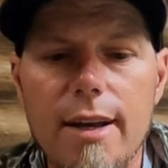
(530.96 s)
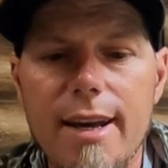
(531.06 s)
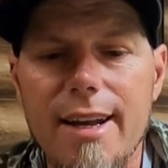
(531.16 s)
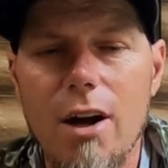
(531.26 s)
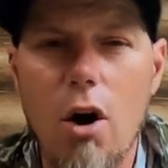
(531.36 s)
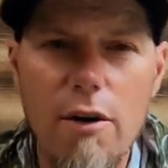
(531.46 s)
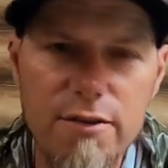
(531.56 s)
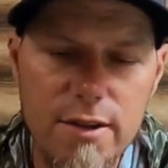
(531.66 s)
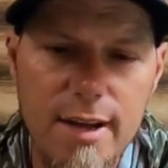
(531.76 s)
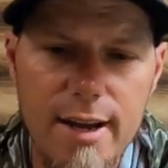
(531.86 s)
It
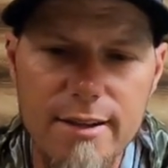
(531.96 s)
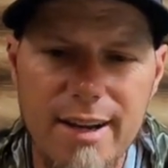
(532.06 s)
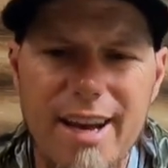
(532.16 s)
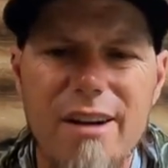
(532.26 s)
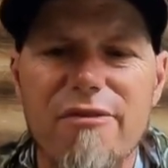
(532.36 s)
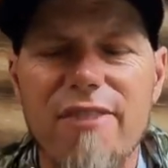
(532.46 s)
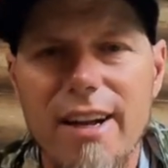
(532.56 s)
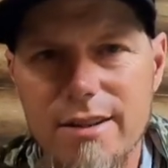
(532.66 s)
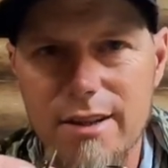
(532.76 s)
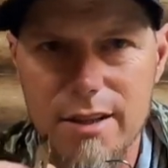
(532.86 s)
offsets, it kind of
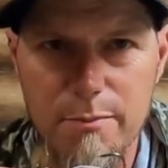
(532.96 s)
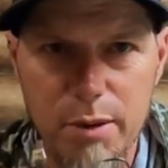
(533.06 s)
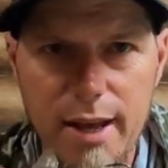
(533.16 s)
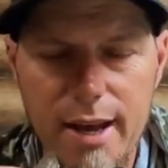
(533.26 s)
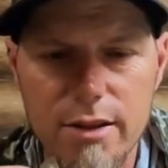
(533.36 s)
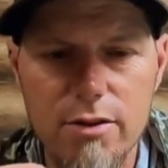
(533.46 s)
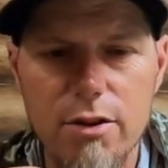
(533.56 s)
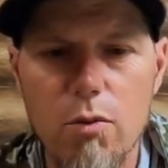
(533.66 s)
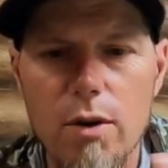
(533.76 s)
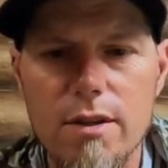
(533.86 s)
fights this blade.
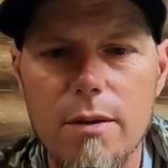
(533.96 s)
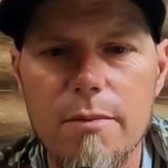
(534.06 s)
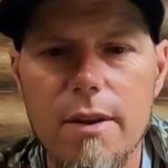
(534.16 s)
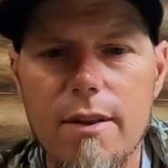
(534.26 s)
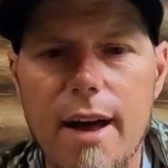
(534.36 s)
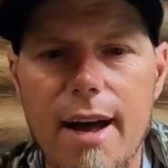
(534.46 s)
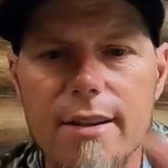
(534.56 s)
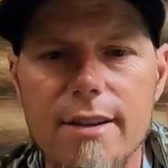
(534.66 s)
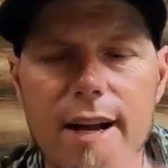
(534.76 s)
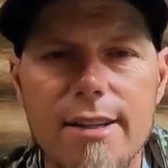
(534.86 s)
So you want something
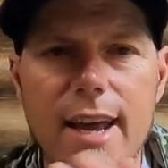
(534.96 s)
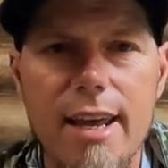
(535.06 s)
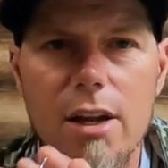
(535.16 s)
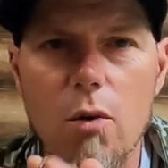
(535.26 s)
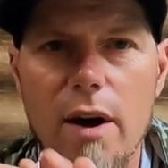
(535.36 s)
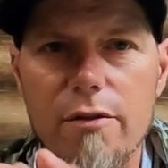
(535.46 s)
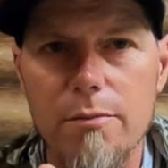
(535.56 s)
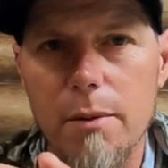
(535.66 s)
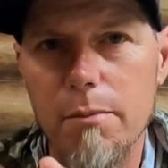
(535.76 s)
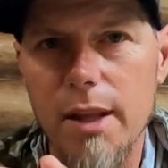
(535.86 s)
that is not taking away
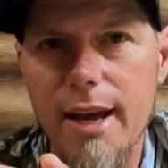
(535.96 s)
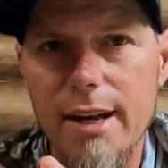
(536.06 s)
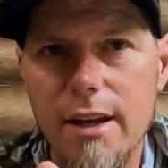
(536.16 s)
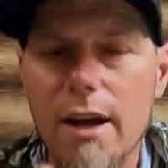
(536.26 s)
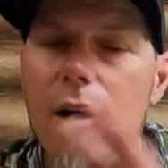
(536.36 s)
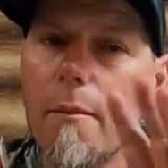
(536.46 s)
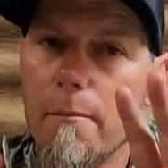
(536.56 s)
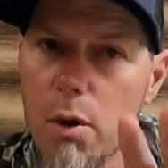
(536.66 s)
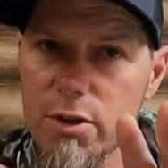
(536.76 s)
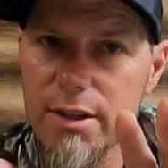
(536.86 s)
from the blade
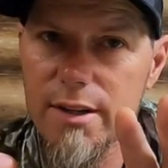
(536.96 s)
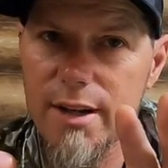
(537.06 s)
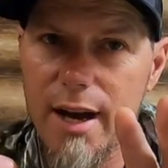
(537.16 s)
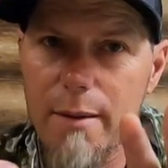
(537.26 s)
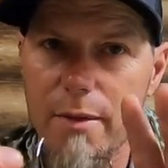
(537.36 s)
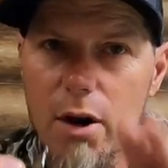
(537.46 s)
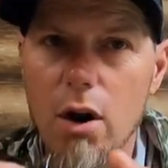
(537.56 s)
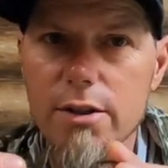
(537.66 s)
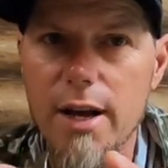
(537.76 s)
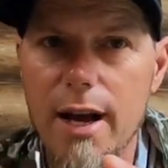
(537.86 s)
most of the time. There
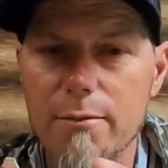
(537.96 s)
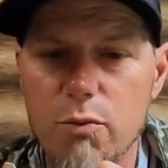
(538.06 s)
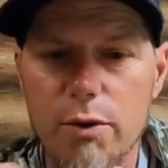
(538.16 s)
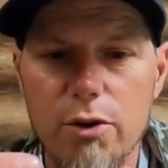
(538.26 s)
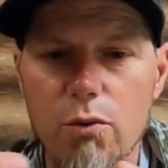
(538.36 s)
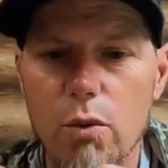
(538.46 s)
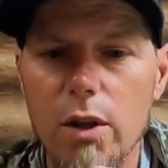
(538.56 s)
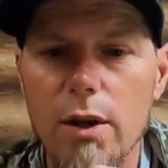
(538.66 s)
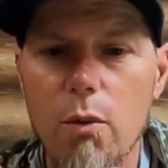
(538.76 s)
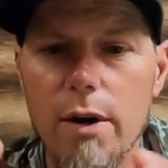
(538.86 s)
are times when you
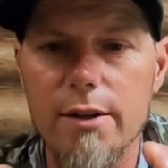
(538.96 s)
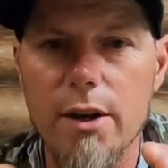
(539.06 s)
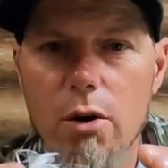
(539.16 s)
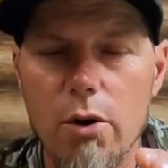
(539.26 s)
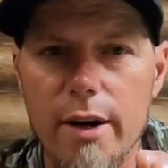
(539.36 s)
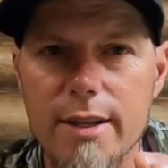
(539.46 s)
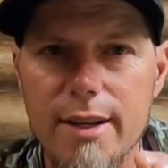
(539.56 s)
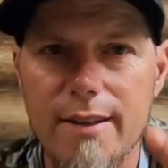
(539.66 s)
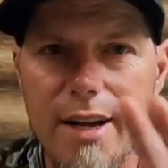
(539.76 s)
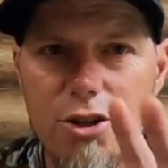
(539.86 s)
really want it to go
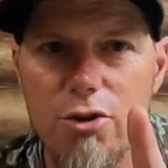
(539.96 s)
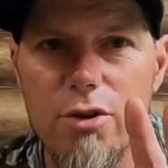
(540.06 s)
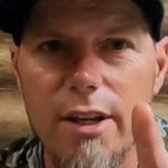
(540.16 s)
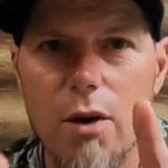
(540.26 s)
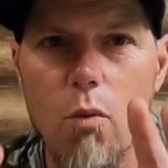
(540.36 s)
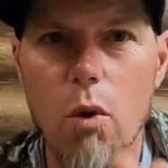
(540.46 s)
crazy, and that's usually in a